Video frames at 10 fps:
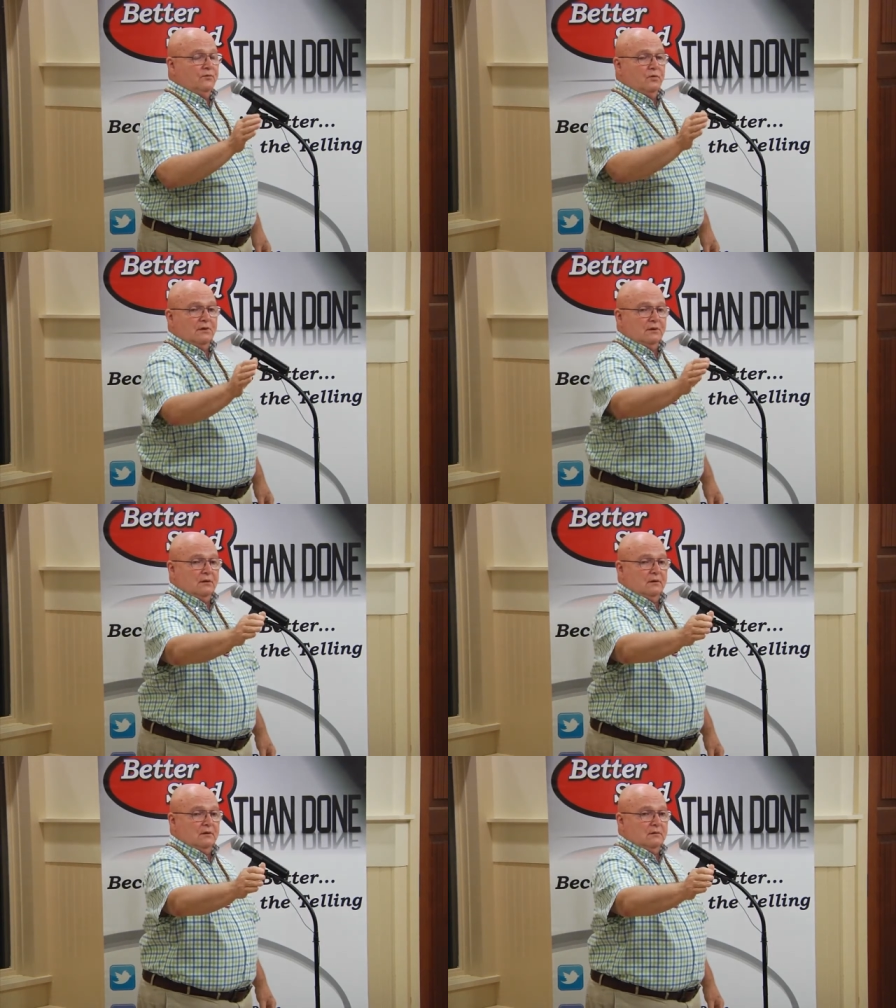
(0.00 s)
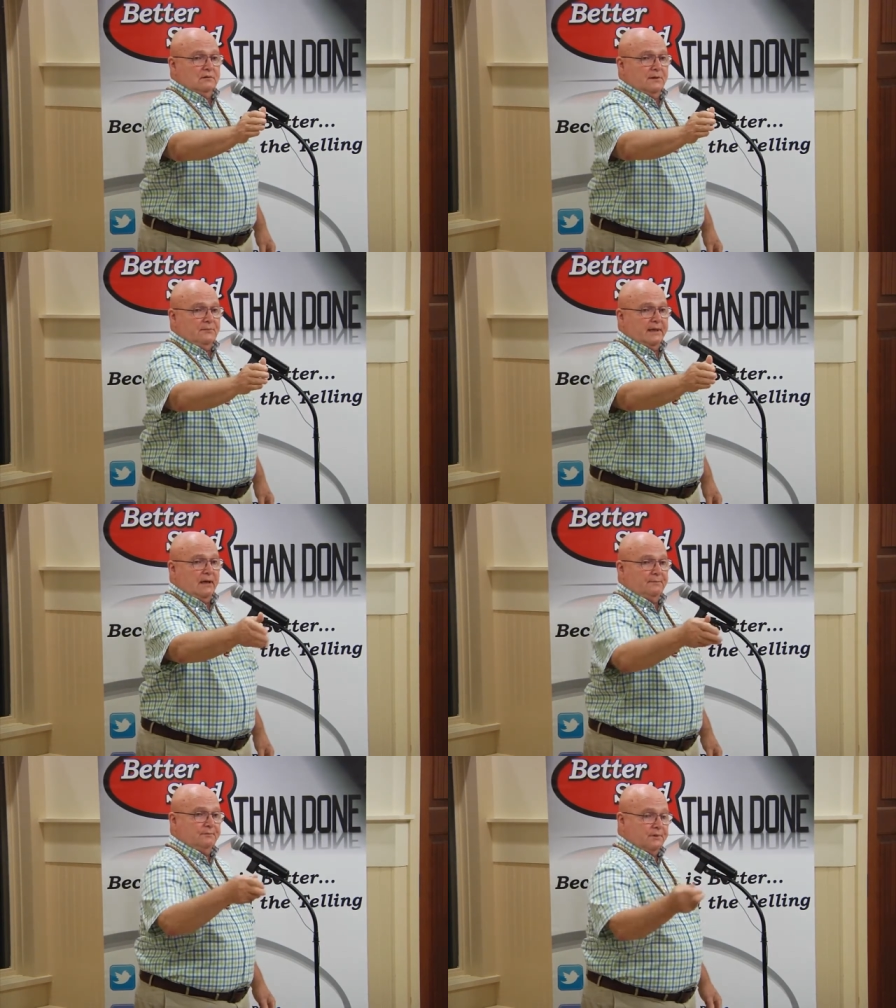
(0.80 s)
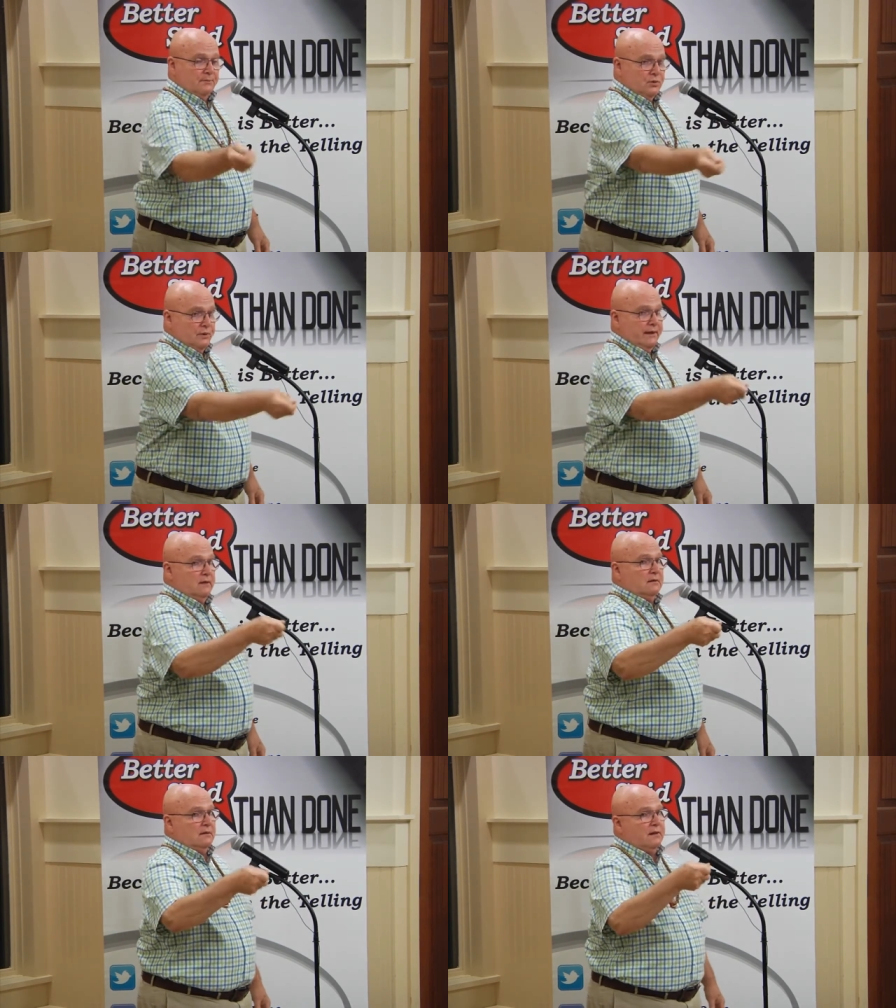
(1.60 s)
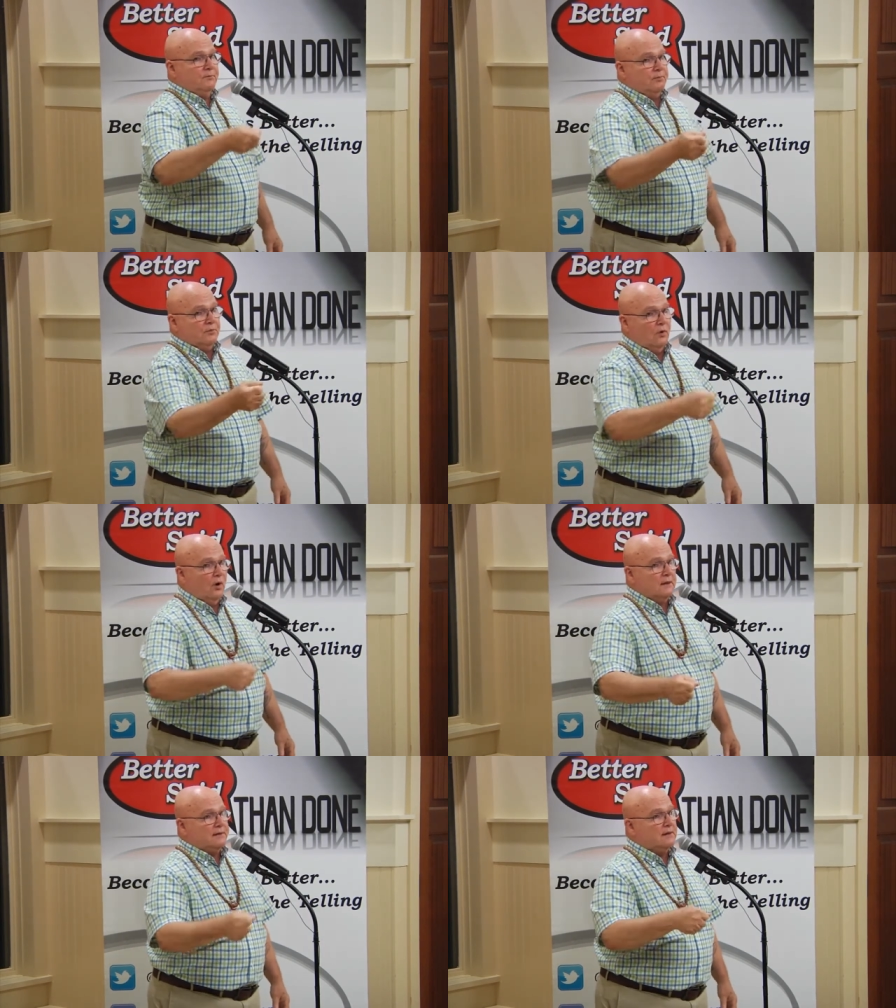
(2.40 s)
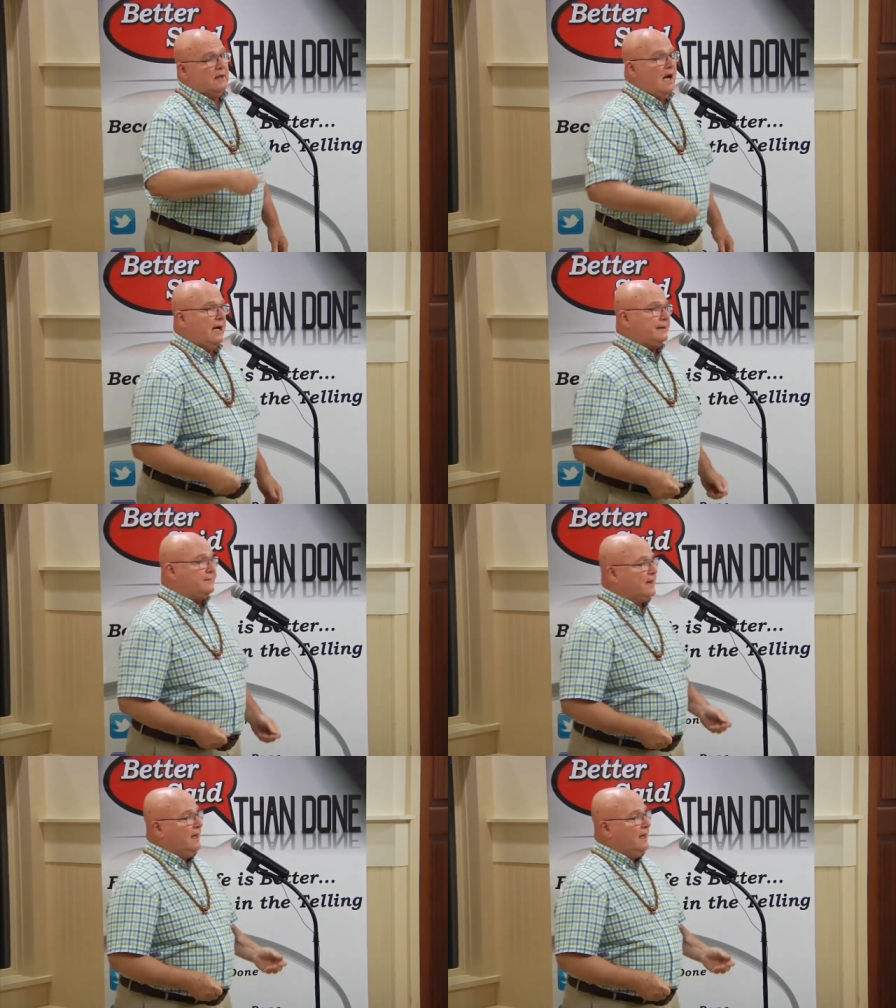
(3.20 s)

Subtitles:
to pick up the buoy and haul in the line.